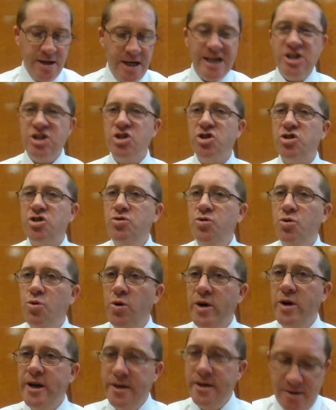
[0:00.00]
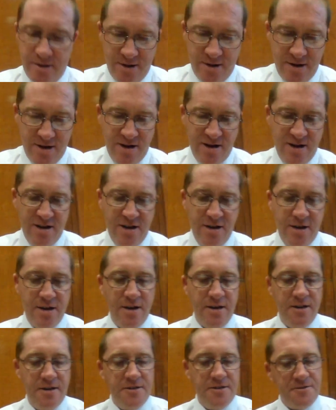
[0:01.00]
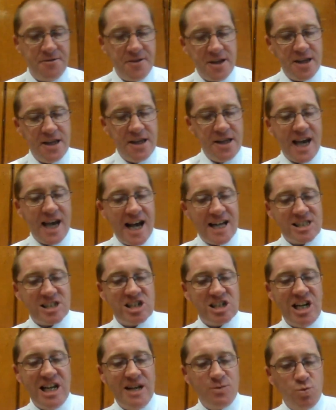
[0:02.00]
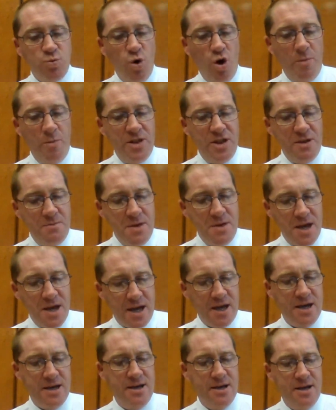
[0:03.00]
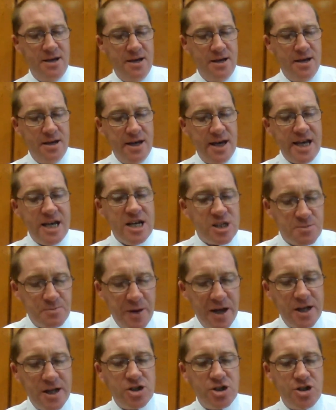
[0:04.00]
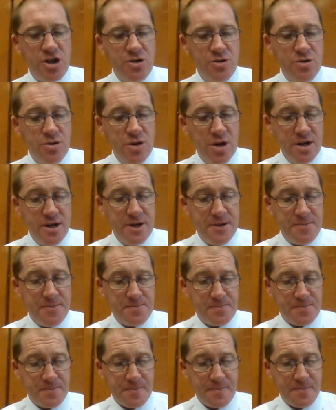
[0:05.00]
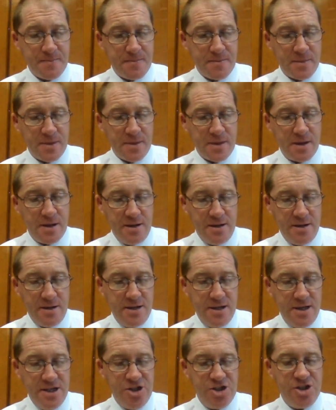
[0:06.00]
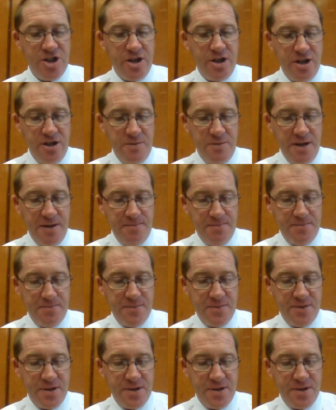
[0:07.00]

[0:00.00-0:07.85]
He snored. Fucking cat sleeps warmer than me. Eats better too. He studied me.